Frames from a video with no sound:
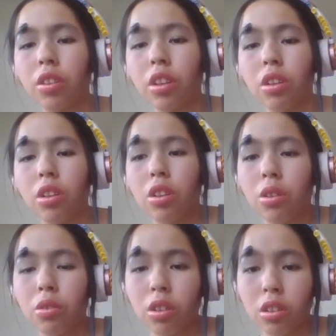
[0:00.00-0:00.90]

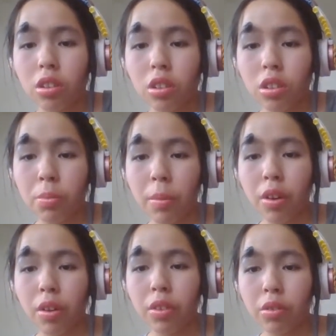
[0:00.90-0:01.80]
any guilt
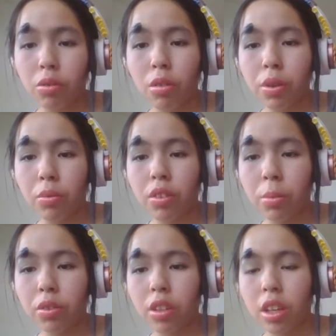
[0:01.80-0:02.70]
or pain I
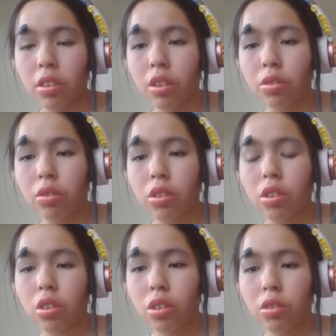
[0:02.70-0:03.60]
have introduced
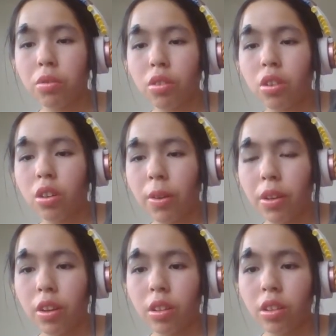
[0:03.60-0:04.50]
through this
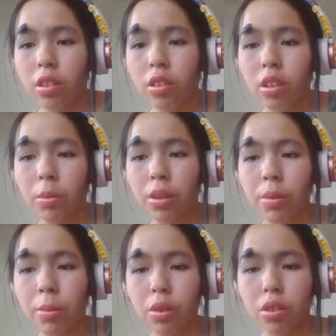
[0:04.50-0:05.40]
act.
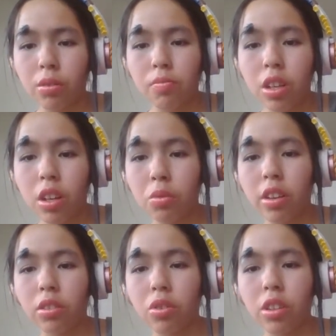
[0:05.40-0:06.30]
It is not the
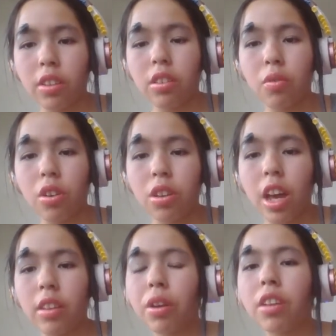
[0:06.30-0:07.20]
fault of anyone
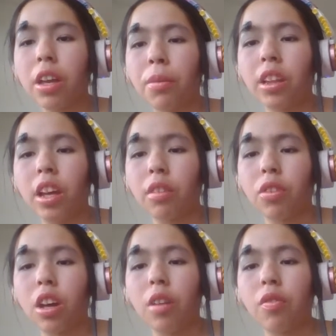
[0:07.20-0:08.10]
other than
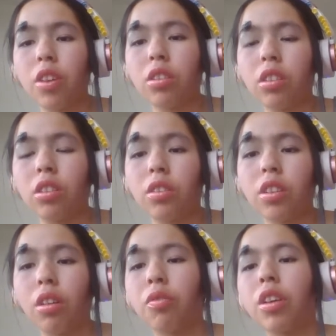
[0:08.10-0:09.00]
him. For once I
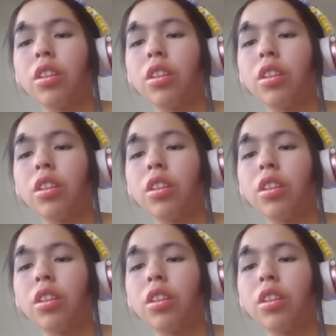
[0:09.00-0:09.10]
woke